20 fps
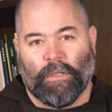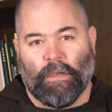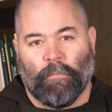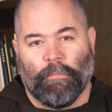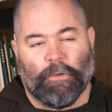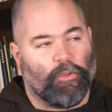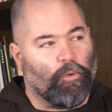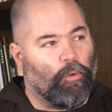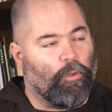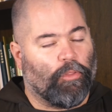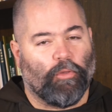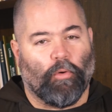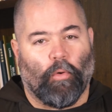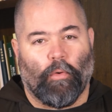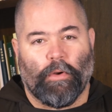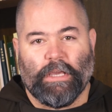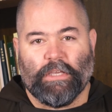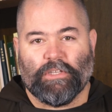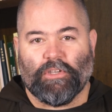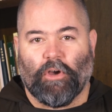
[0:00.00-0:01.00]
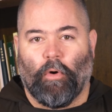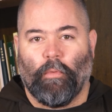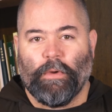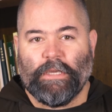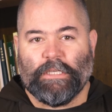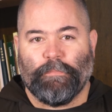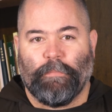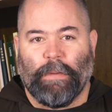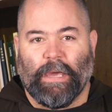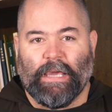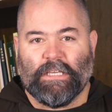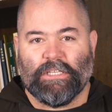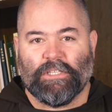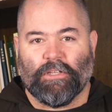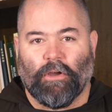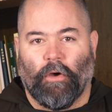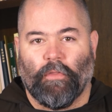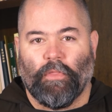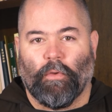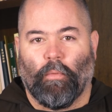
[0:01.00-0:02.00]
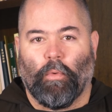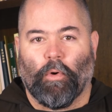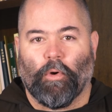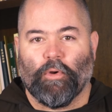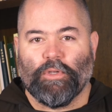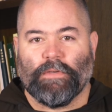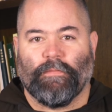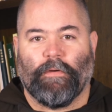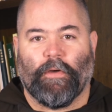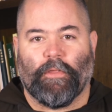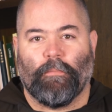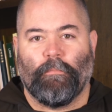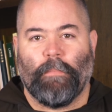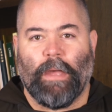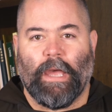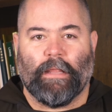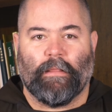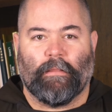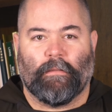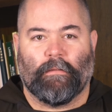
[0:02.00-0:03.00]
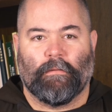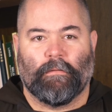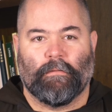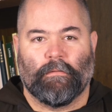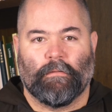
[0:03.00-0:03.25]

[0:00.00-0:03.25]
but their authority is always based on the words of other men.